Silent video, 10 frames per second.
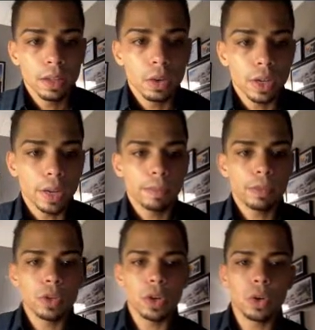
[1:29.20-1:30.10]
Okay,
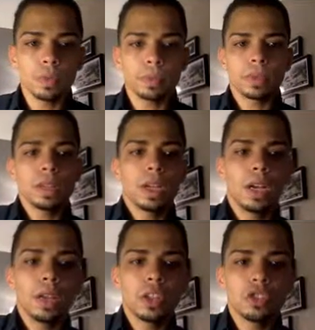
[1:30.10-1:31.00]
so
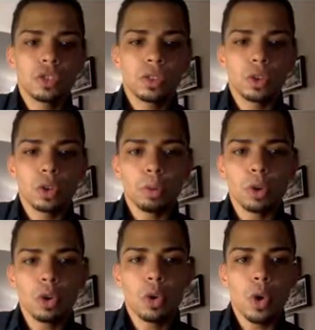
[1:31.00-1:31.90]
the notable
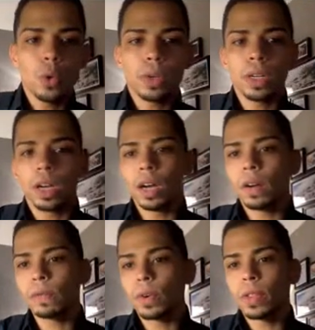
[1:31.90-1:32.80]
quote
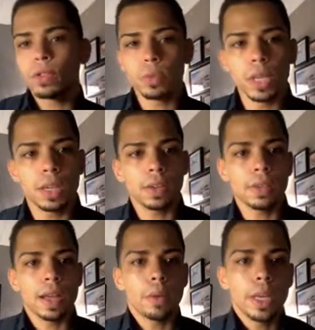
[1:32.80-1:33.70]
for this week is
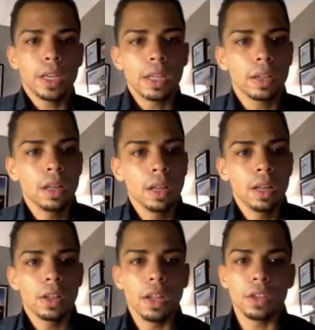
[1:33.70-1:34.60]
that waiting
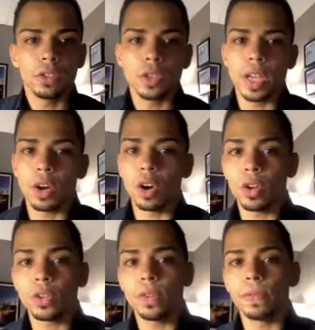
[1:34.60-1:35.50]
until you get
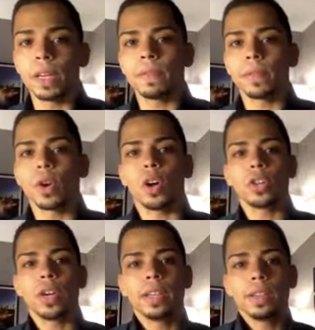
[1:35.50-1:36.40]
all of your funding for all
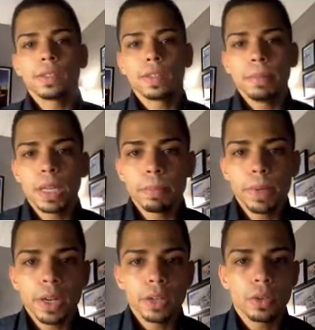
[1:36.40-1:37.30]
your ideas can be
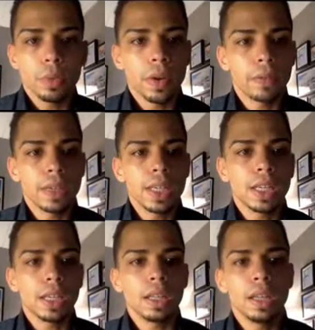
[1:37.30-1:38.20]
compared with
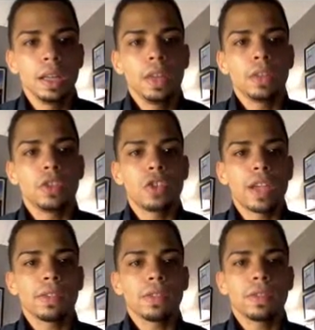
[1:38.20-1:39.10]
taking the
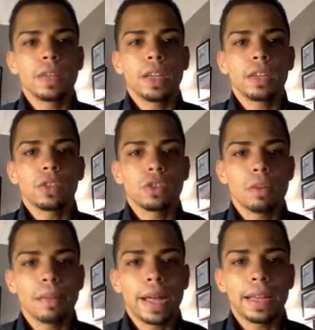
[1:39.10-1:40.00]
chances of getting
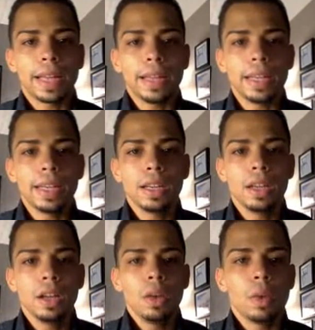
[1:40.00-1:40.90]
struck by lightning
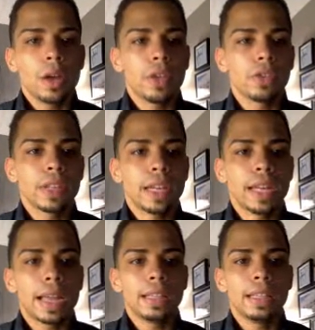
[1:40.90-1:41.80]
while you're
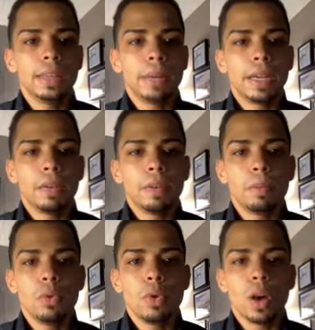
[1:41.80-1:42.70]
standing at the deep end of a
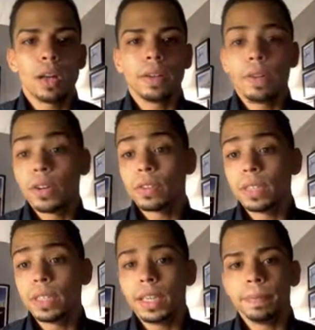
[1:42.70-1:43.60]
pool on a very
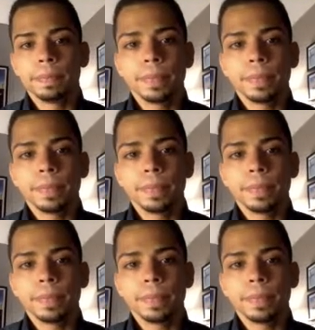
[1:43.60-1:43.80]
sunny day.